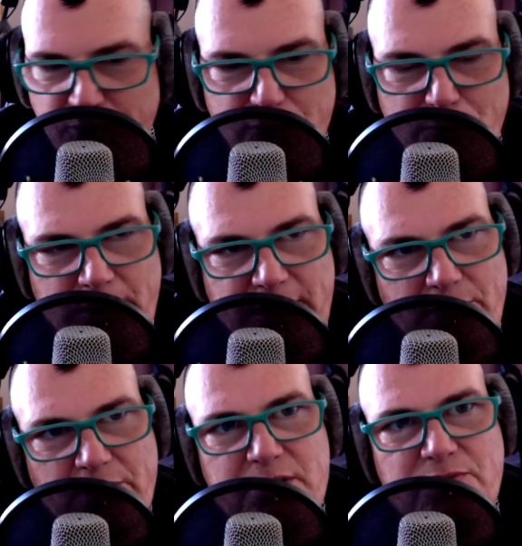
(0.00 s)
you've played
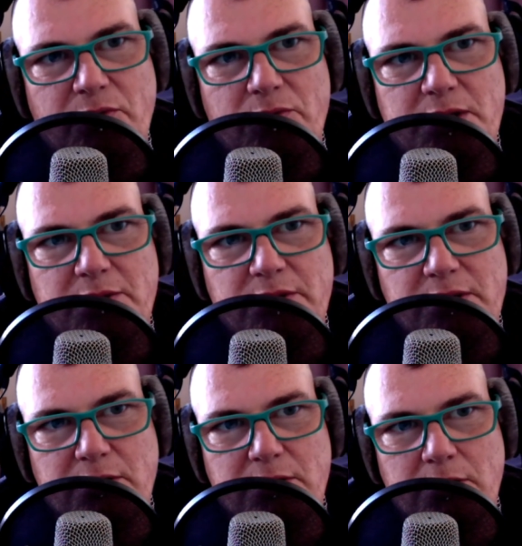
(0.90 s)
with this phone, David,
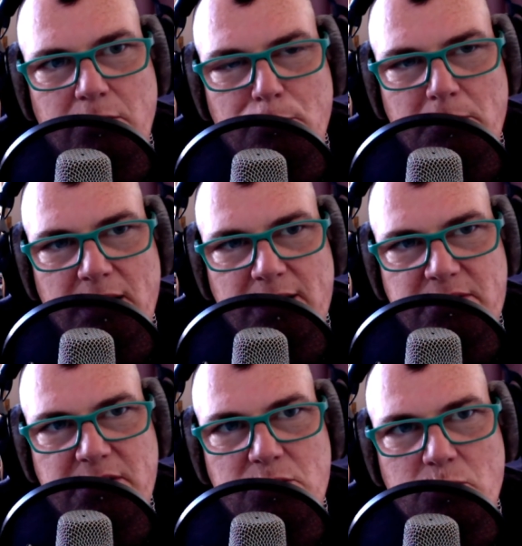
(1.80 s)
the Nubia
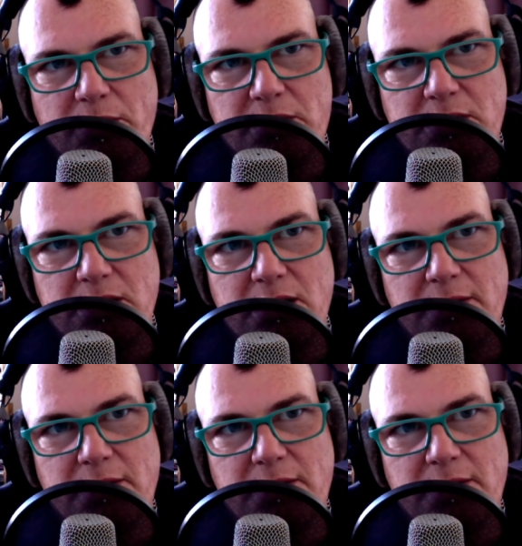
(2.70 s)
Z20.